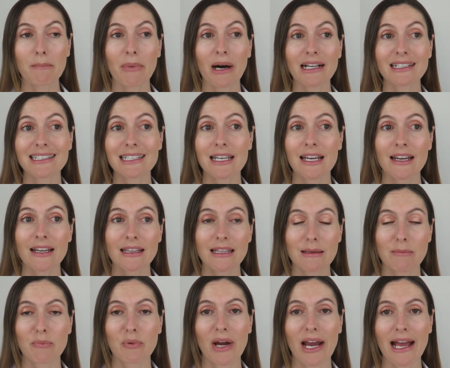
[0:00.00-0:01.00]
but
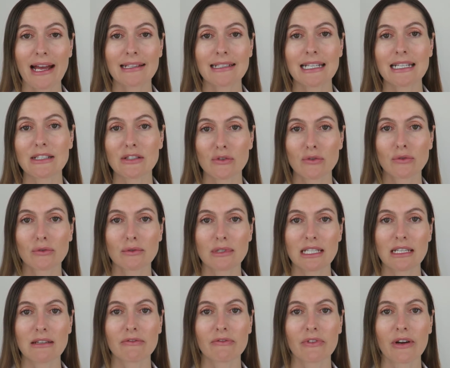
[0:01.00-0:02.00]
the brand is
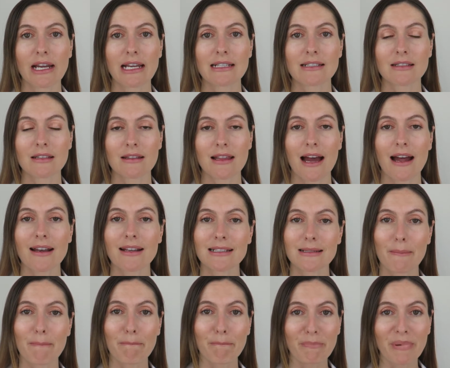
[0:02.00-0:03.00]
cruelty free, so that is
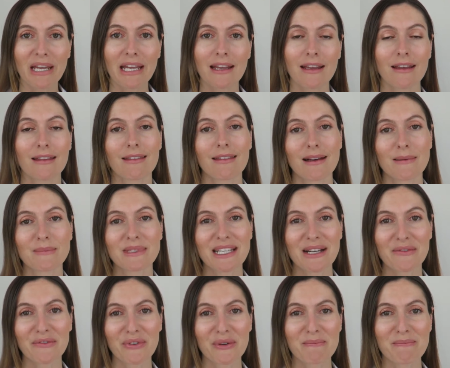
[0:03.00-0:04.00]
a big thumbs
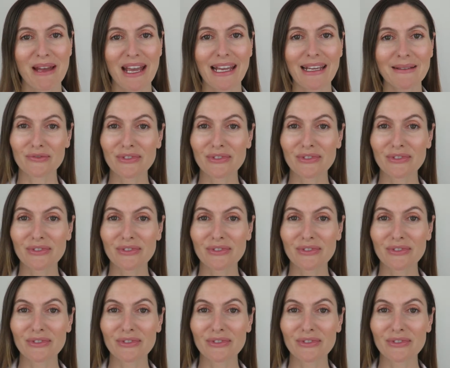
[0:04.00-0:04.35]
up from me.